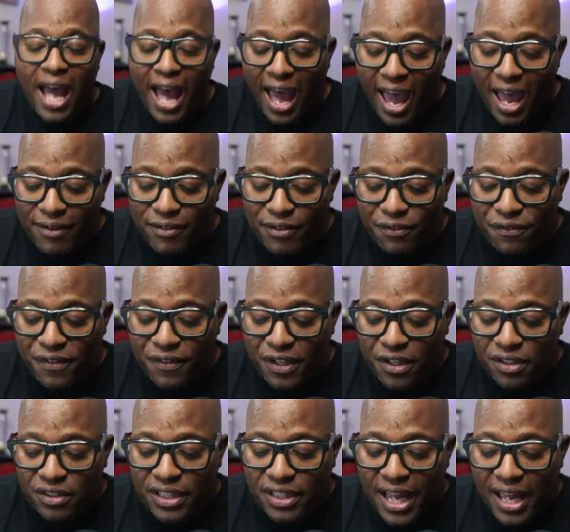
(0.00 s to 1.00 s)
I have a
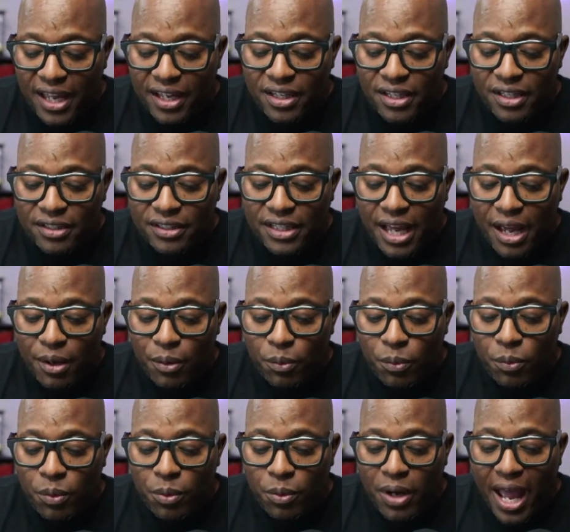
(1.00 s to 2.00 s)
fear that
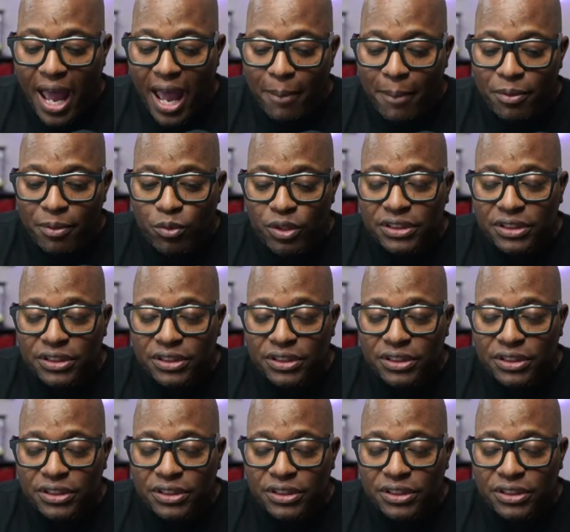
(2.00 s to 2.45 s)
what will happen